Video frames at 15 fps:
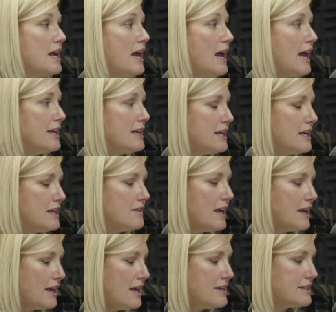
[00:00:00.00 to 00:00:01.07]
in
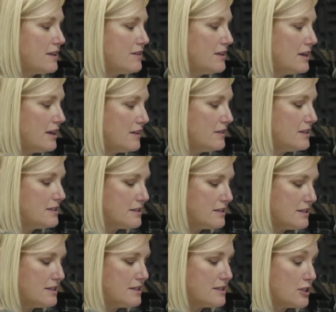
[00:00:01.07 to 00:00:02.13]
that case, I think, and
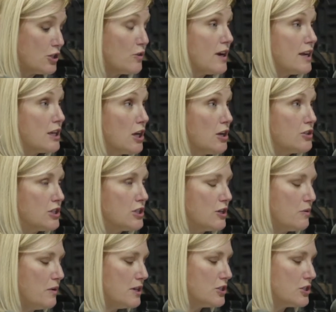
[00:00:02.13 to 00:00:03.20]
this is a great coaching
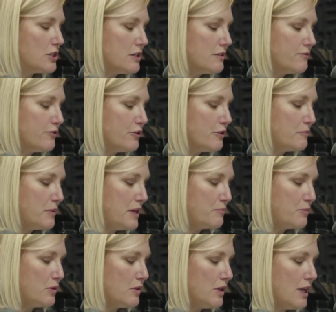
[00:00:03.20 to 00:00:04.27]
question for
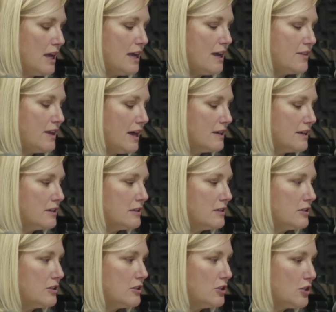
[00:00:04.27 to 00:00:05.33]
people, that,
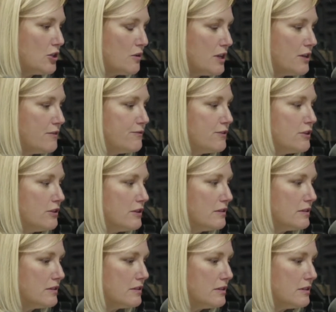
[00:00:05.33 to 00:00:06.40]
you know, if you're,
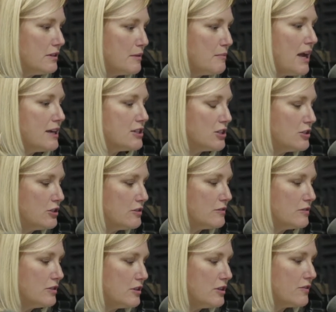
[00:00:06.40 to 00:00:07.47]
imagine
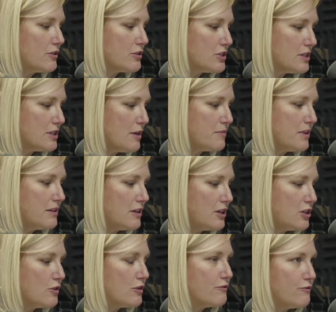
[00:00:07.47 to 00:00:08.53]
you know, there's something that
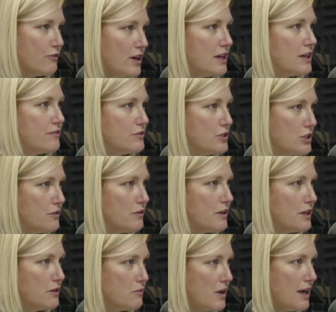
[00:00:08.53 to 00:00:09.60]
you're afraid of
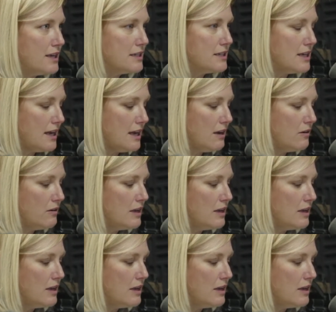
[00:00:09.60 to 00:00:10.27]
doing right now.